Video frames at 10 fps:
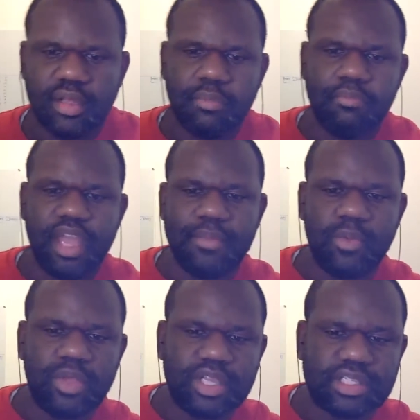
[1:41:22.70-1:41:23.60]

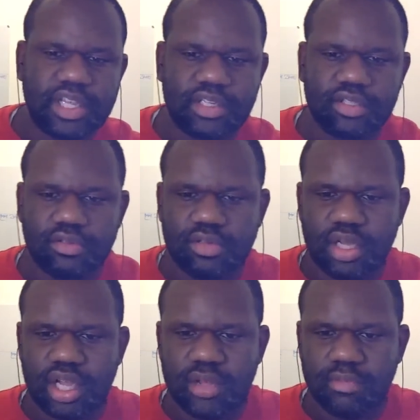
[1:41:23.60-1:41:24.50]
Maybe we can
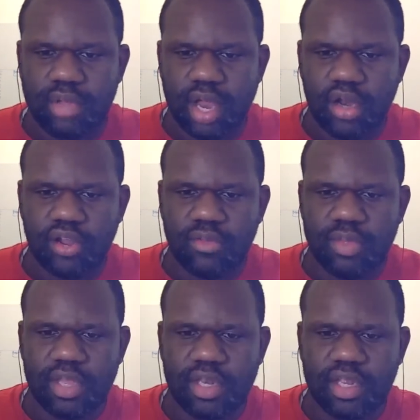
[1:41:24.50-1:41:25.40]
schedule, I don't know,
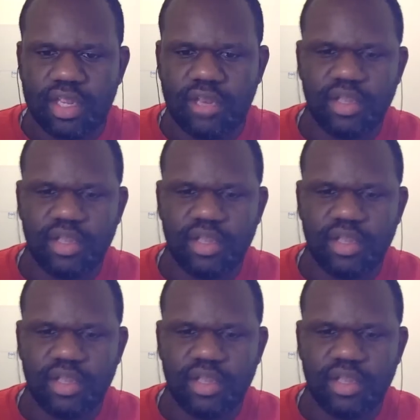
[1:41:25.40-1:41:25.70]
man.